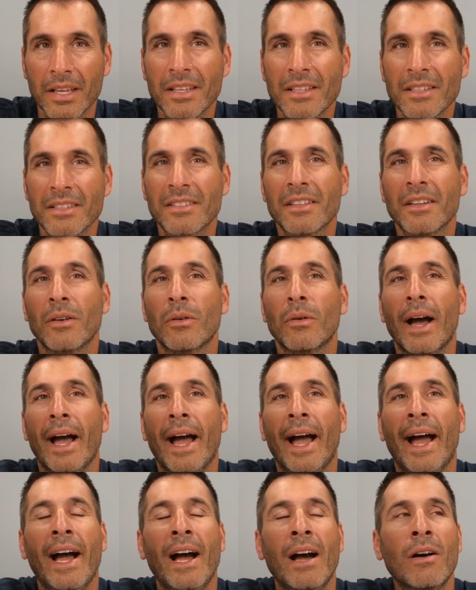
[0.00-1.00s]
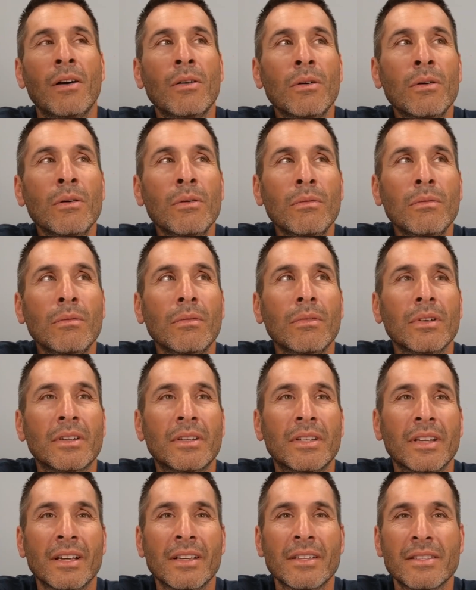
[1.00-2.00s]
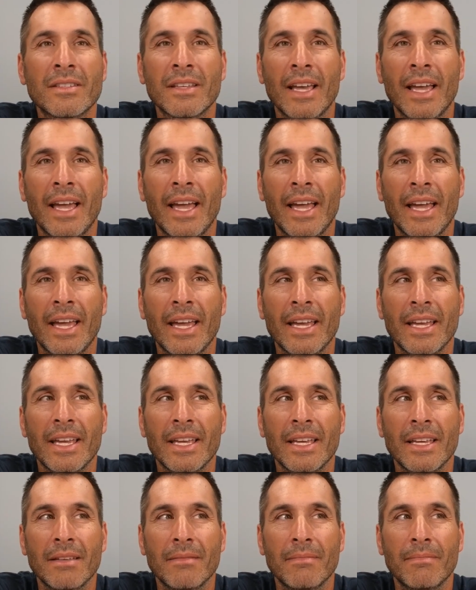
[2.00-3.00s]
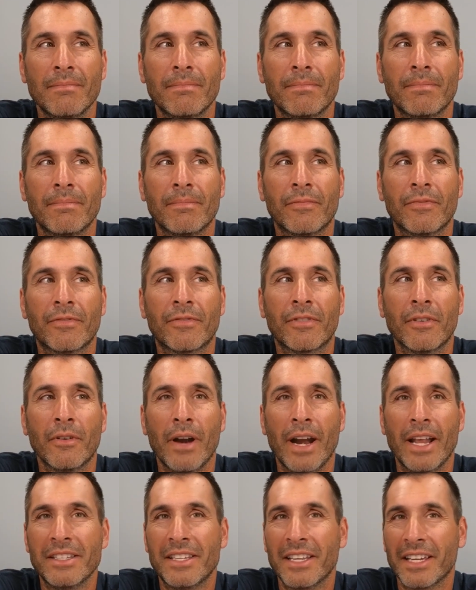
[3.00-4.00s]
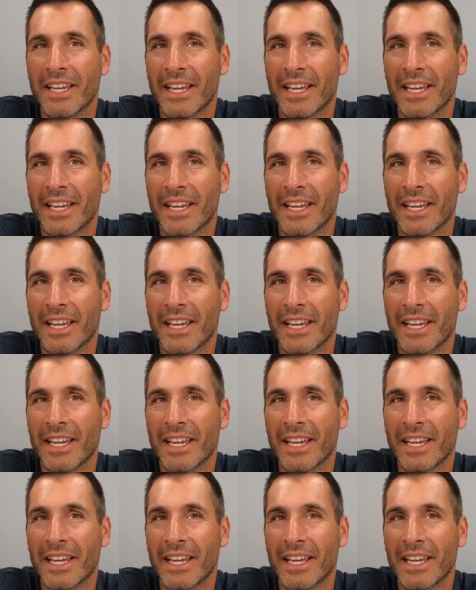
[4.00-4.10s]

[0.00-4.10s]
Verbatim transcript: So how does a forensic